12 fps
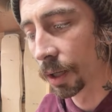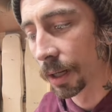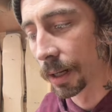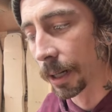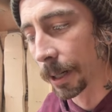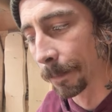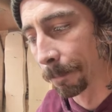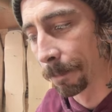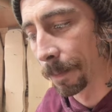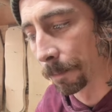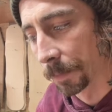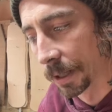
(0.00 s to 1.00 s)
And
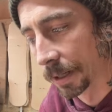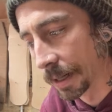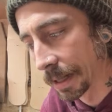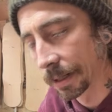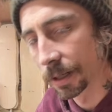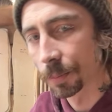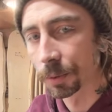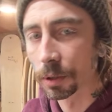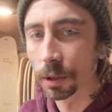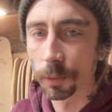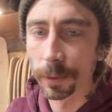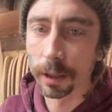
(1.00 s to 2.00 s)
it ended up a
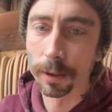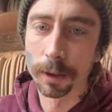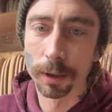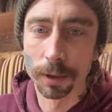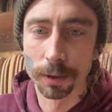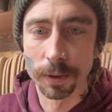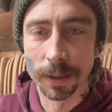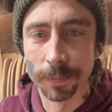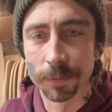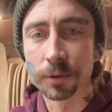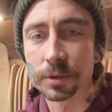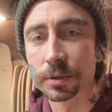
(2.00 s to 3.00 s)
little bit harder than I'm
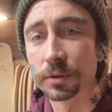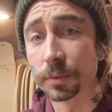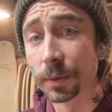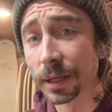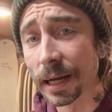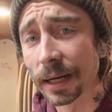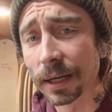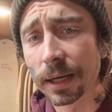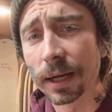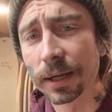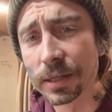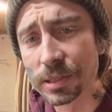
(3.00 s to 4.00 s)
used to. But
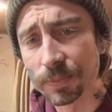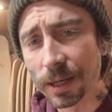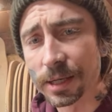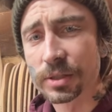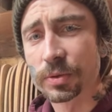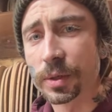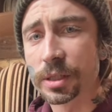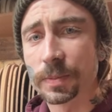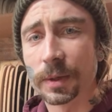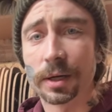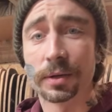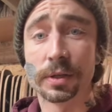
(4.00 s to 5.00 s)
99 is my sweet
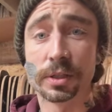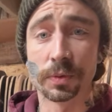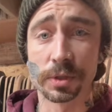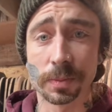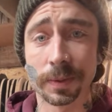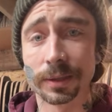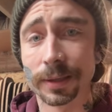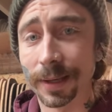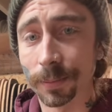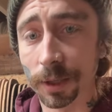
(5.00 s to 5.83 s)
spot, at least with Speed Lab